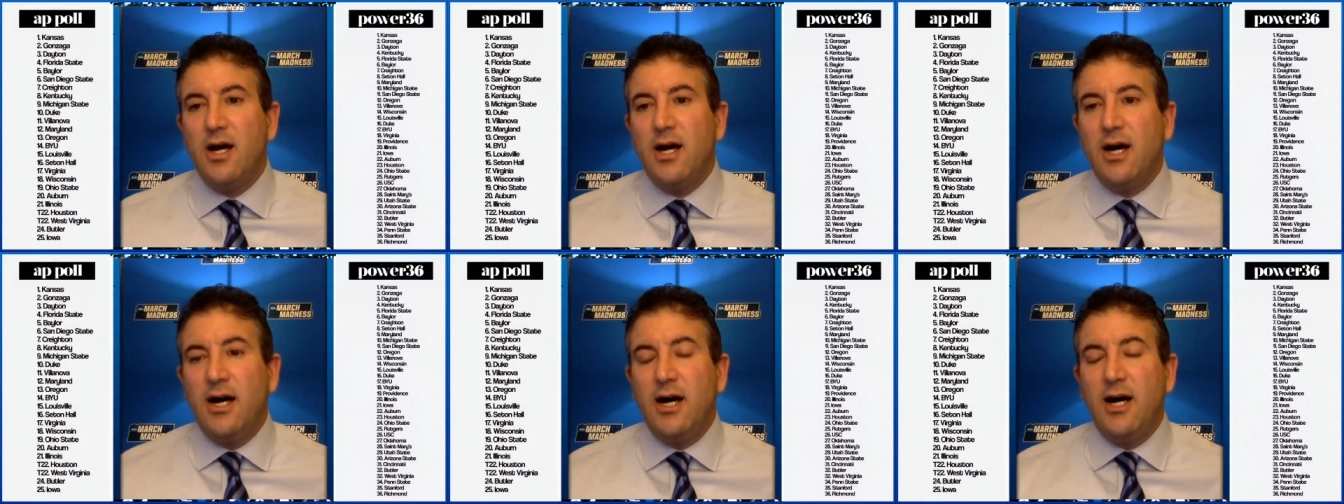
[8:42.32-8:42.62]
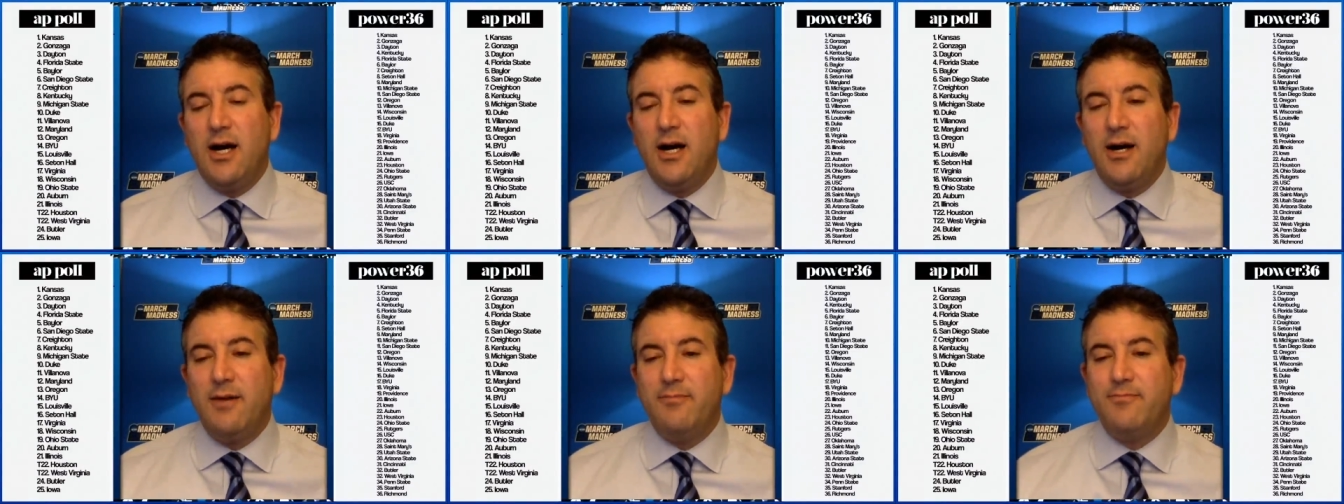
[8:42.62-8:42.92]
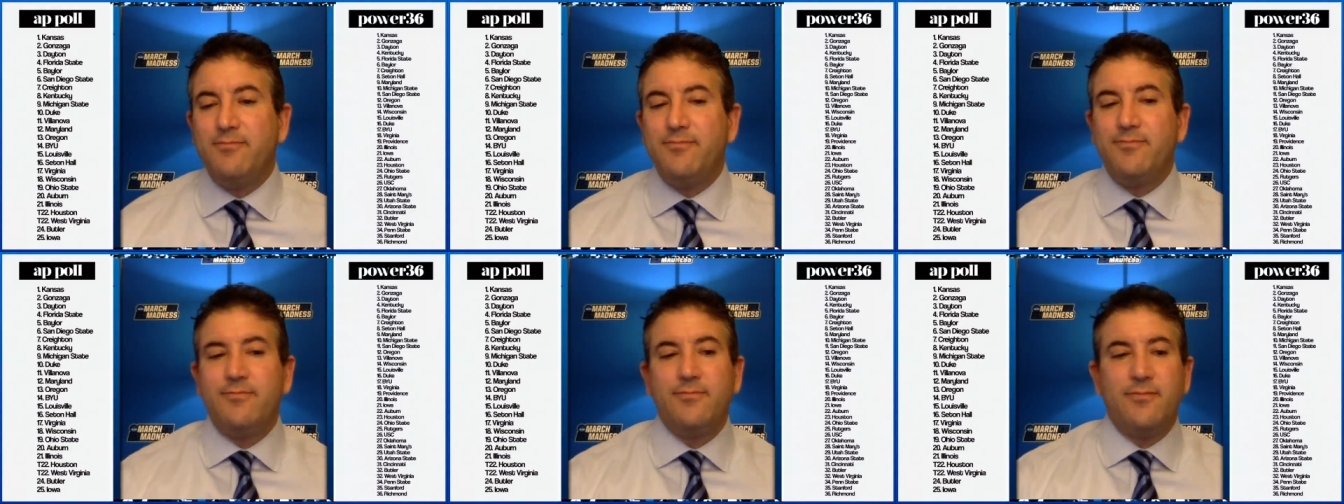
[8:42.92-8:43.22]

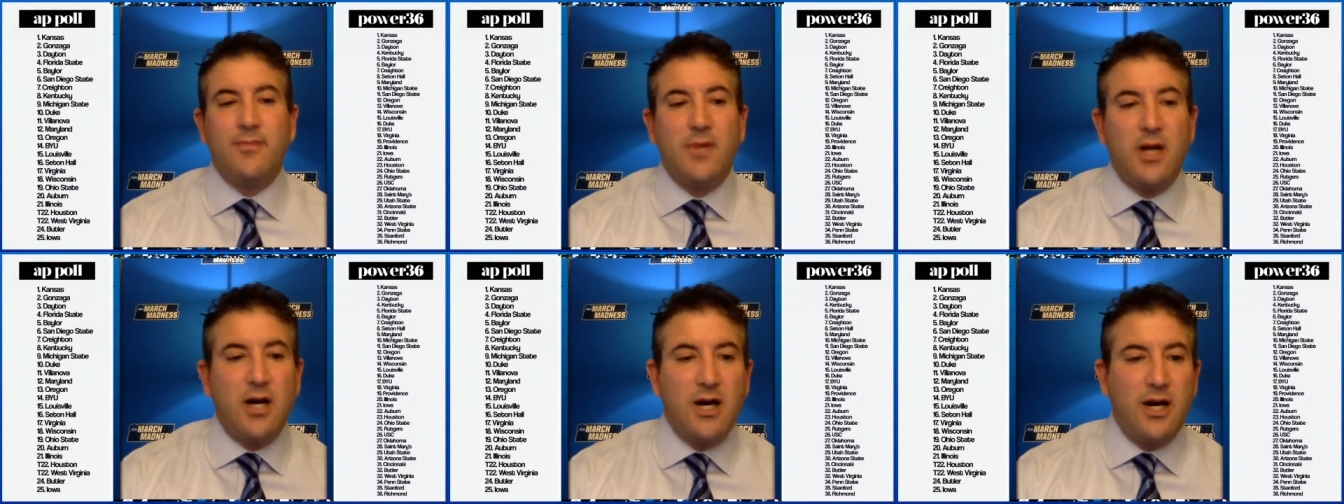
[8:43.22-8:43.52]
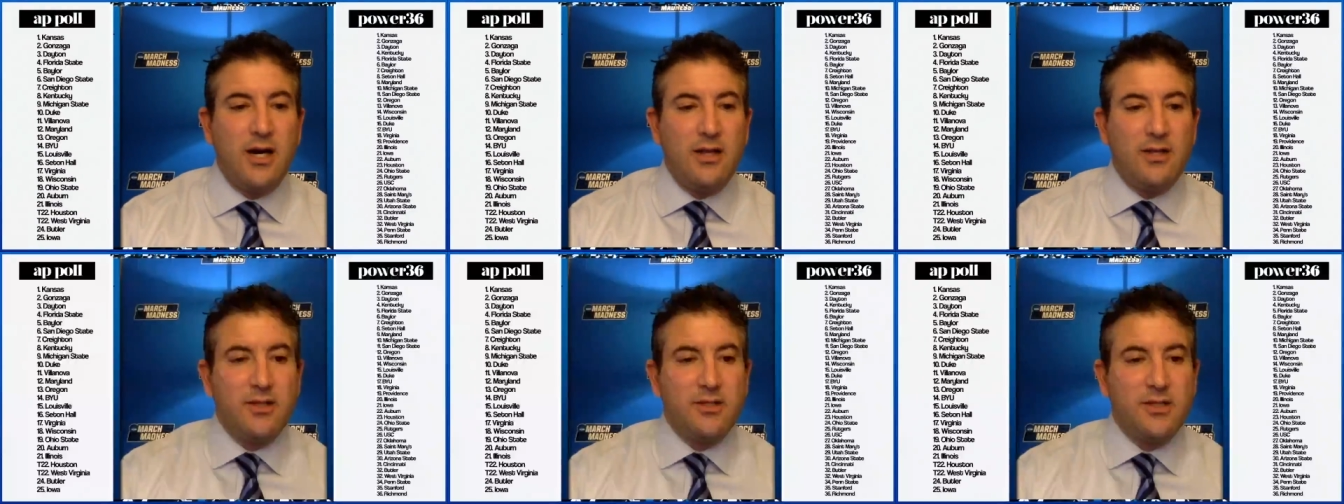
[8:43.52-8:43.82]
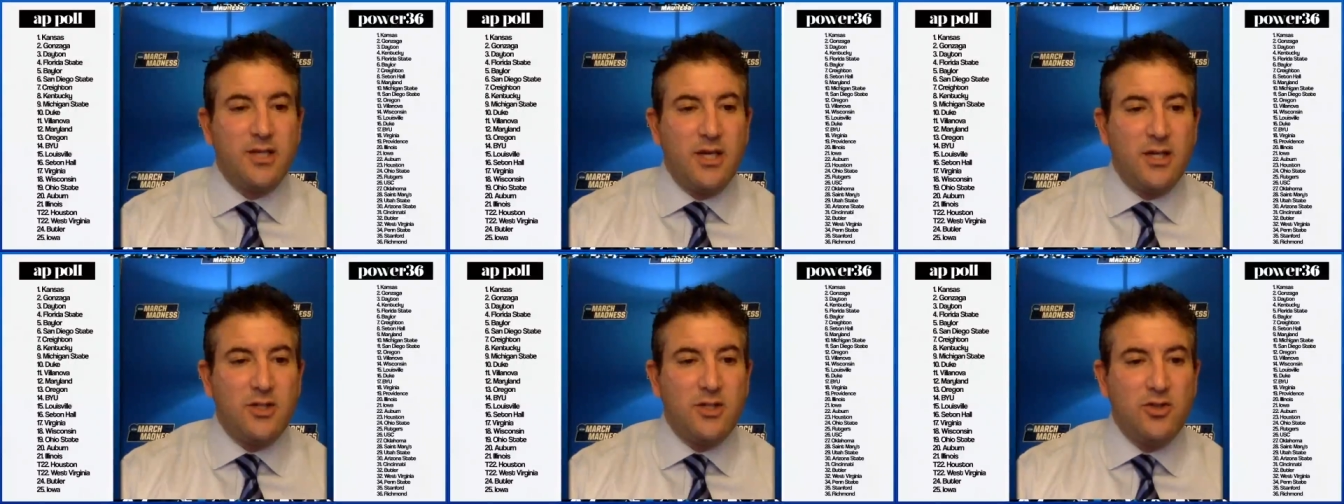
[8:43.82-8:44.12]
Um, all right,
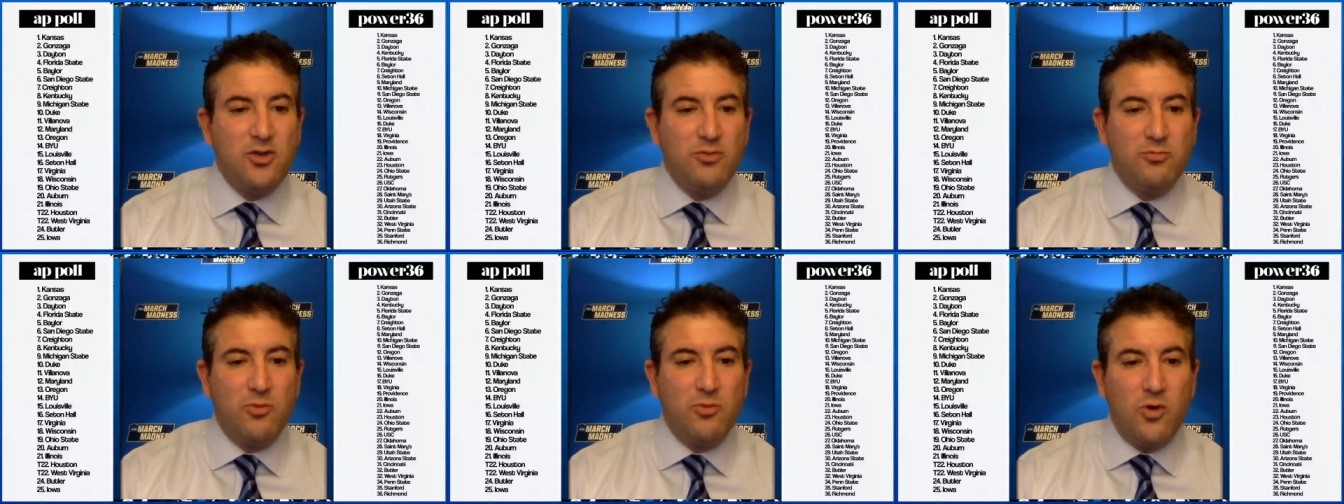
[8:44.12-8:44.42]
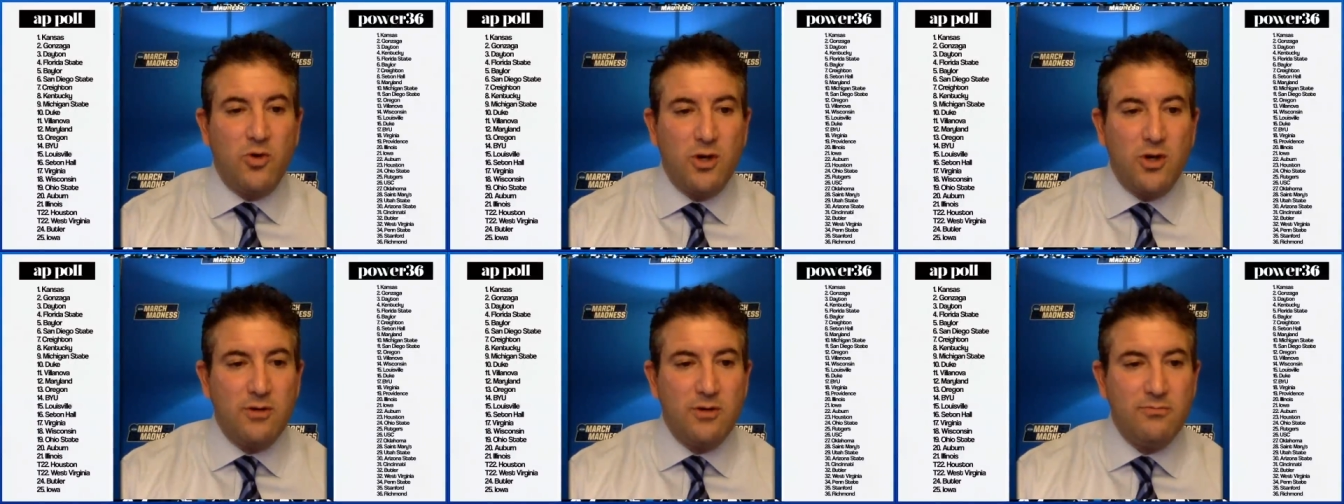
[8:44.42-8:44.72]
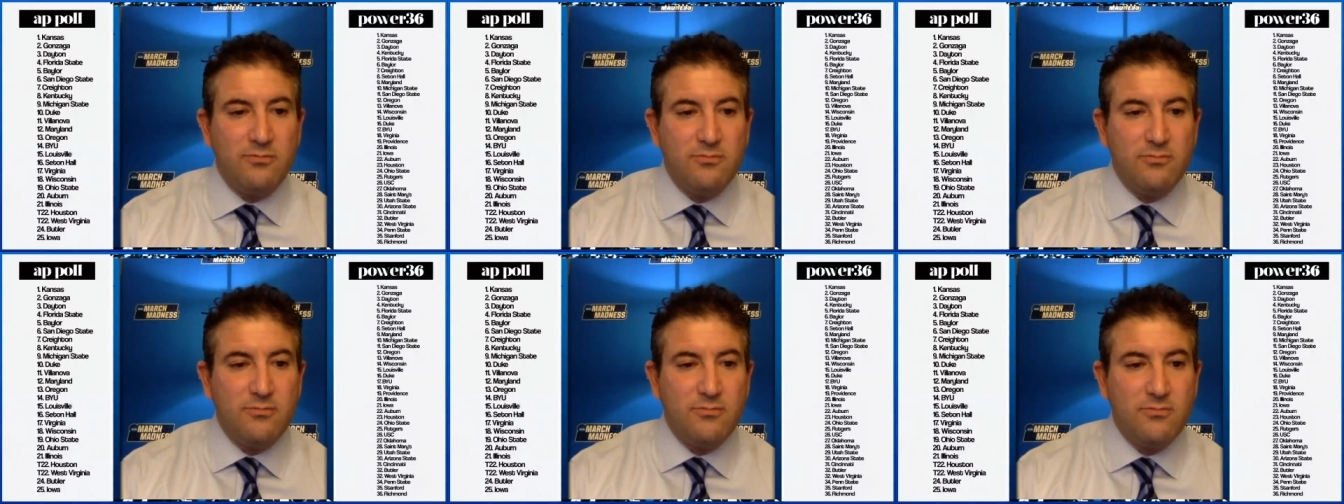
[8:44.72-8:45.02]
let's take two more.